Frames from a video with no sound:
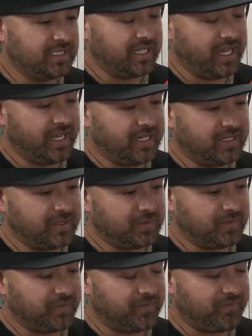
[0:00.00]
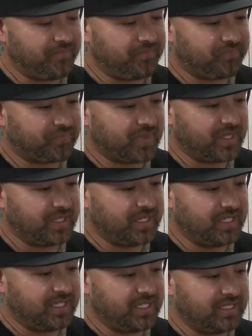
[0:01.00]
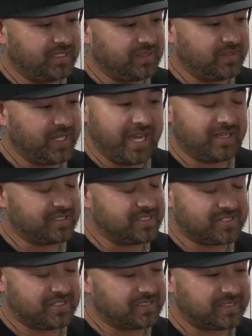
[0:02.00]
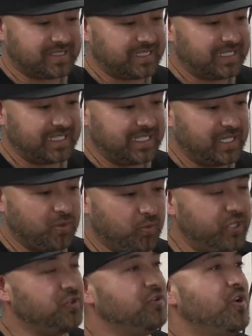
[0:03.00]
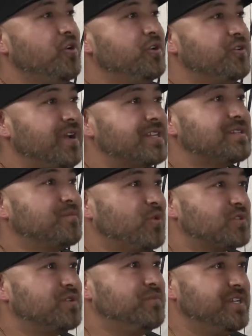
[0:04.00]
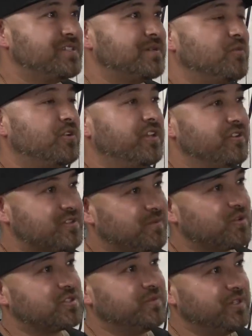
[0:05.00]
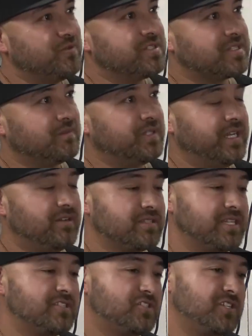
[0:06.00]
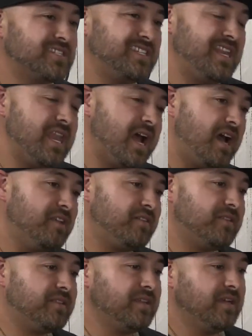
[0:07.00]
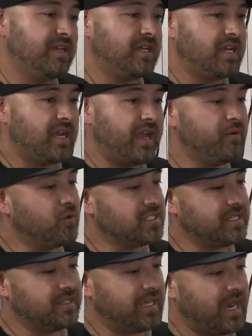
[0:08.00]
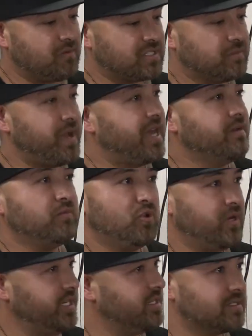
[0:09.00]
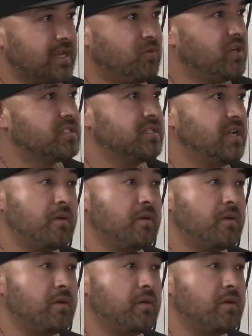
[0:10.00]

Um, yeah, it's just when you know you're not supposed to be somewhere yep. that you're supposed to be doing yep. something else. It's just yeah. not. It wasn't that I was a bad employee because I wasn't. Mm-hmm.